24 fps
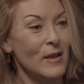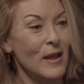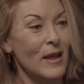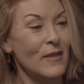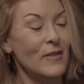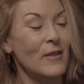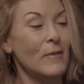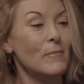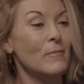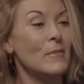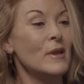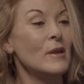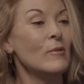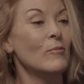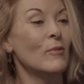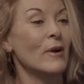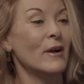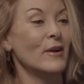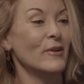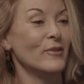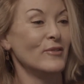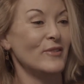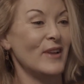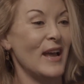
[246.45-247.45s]
And then
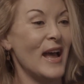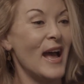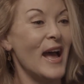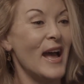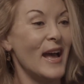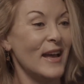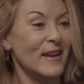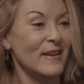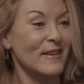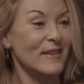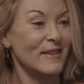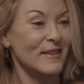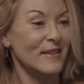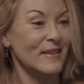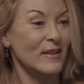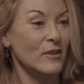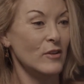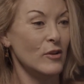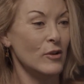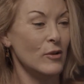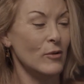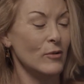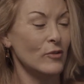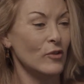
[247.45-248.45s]
meanwhile, Dad,
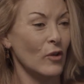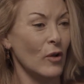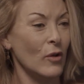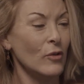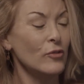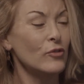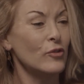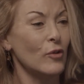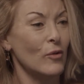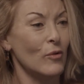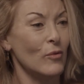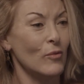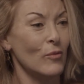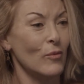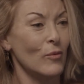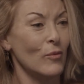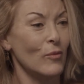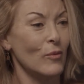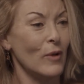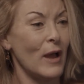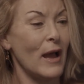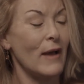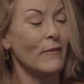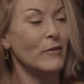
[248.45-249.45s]
is also
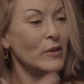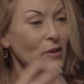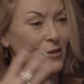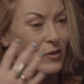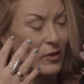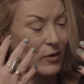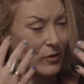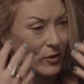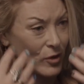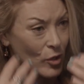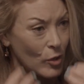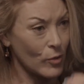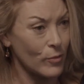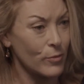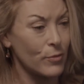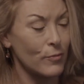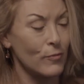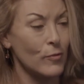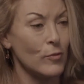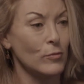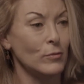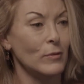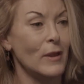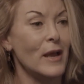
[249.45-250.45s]
having to go
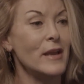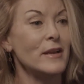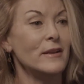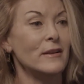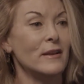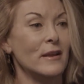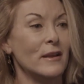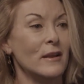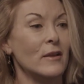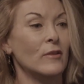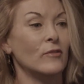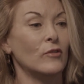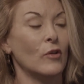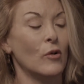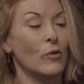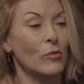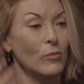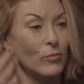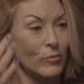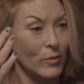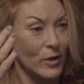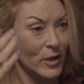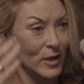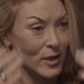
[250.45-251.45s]
through lightening his
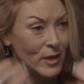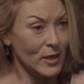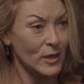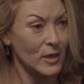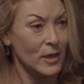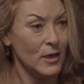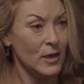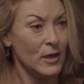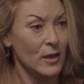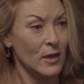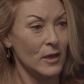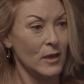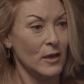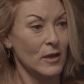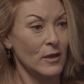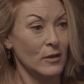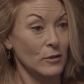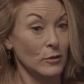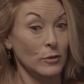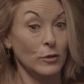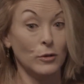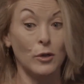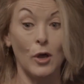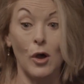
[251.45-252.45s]
own
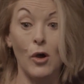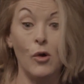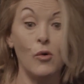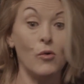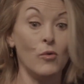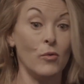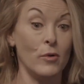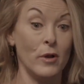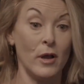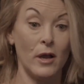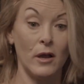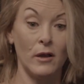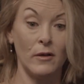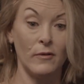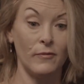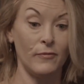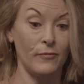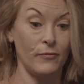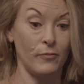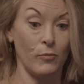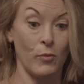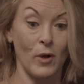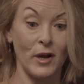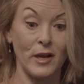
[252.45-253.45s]
load
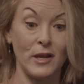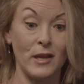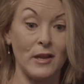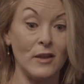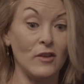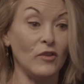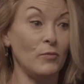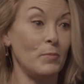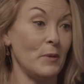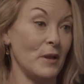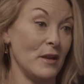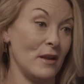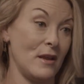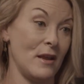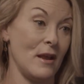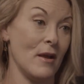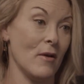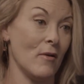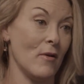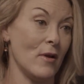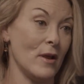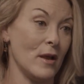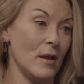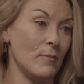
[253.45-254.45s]
of what he's been
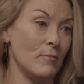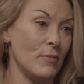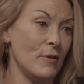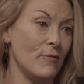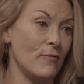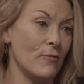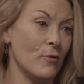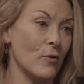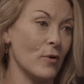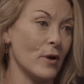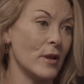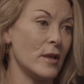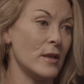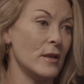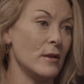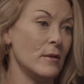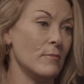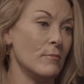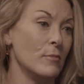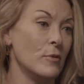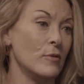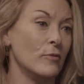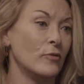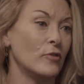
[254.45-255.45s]
carrying before
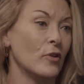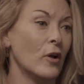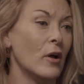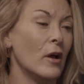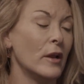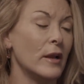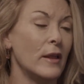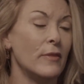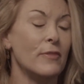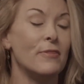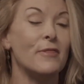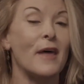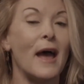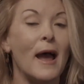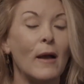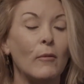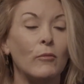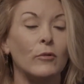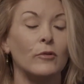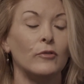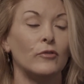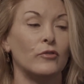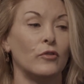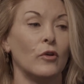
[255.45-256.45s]
he moves on. And
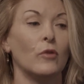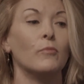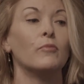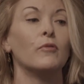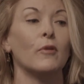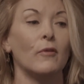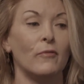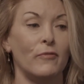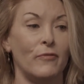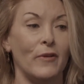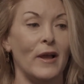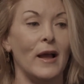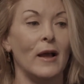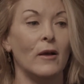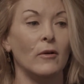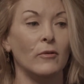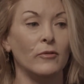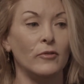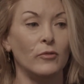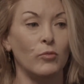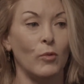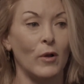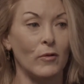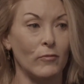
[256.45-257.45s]
that was so
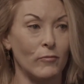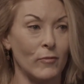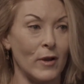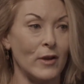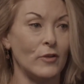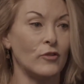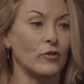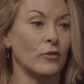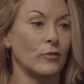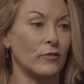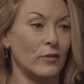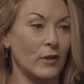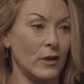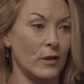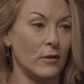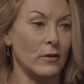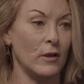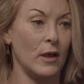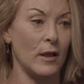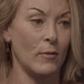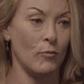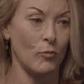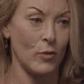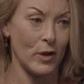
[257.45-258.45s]
profound, what Rachel
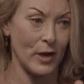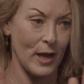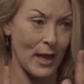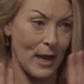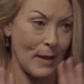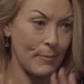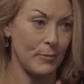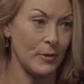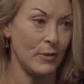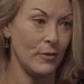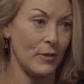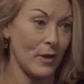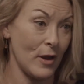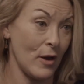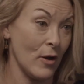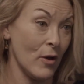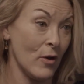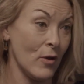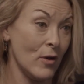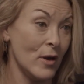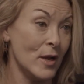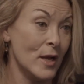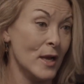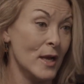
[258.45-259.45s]
did and what happened
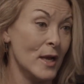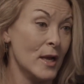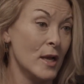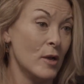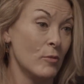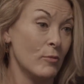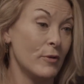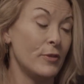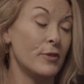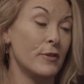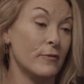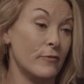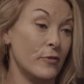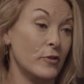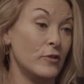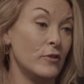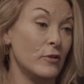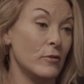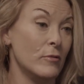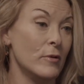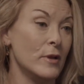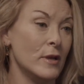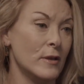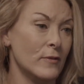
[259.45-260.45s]
there with the
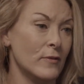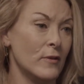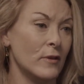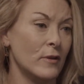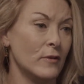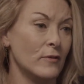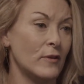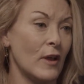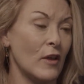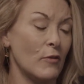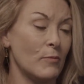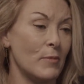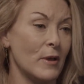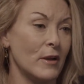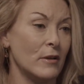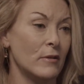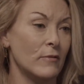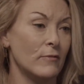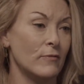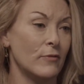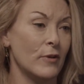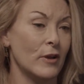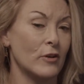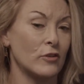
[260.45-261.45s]
vidui and the deathbed
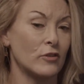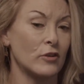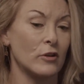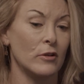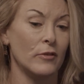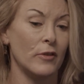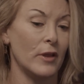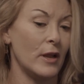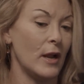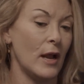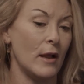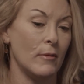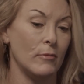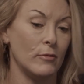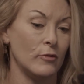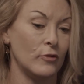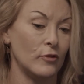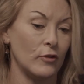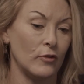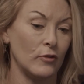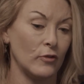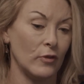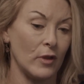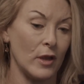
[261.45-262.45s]
confessional, that I was
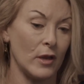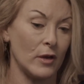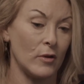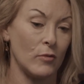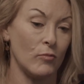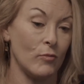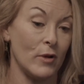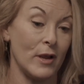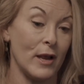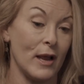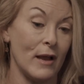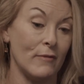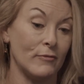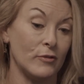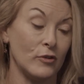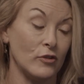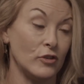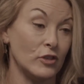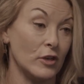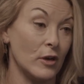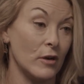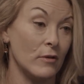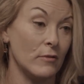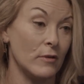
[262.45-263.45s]
just like, we have to
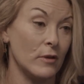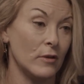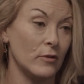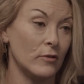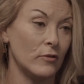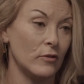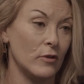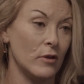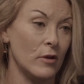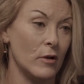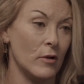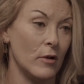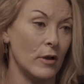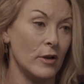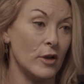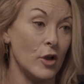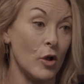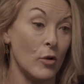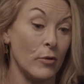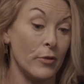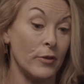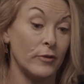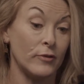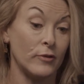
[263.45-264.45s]
share this. I
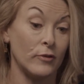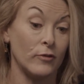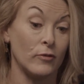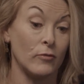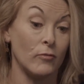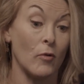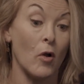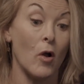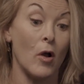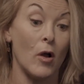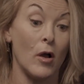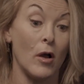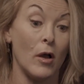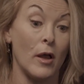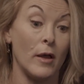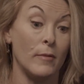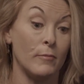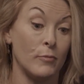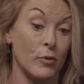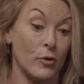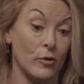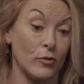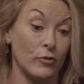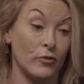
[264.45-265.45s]
know this is raw
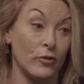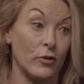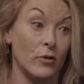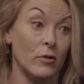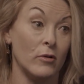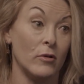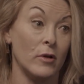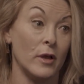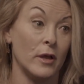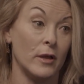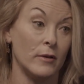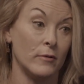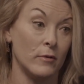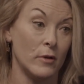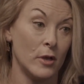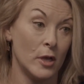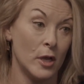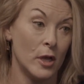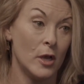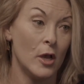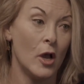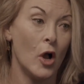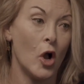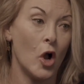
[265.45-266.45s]
and personal and
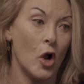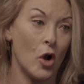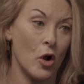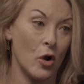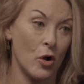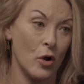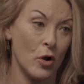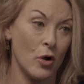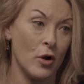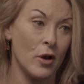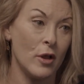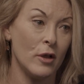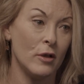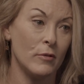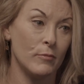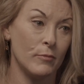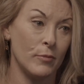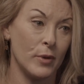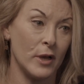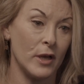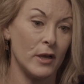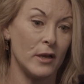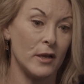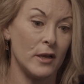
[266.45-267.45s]
hard,
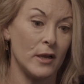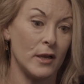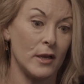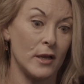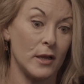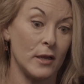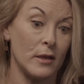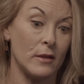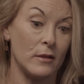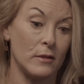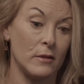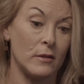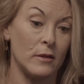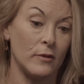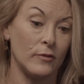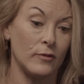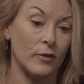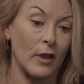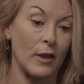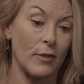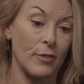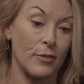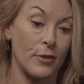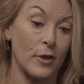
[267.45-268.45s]
but
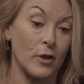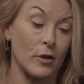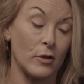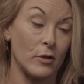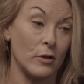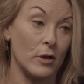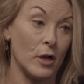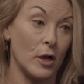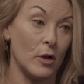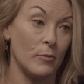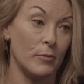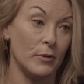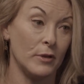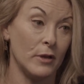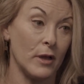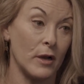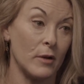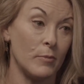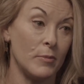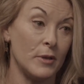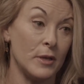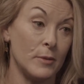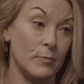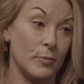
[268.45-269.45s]
this, I think, could help a
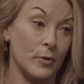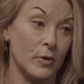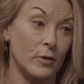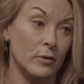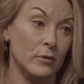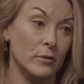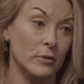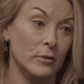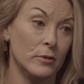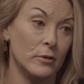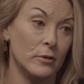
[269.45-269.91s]
lot of people.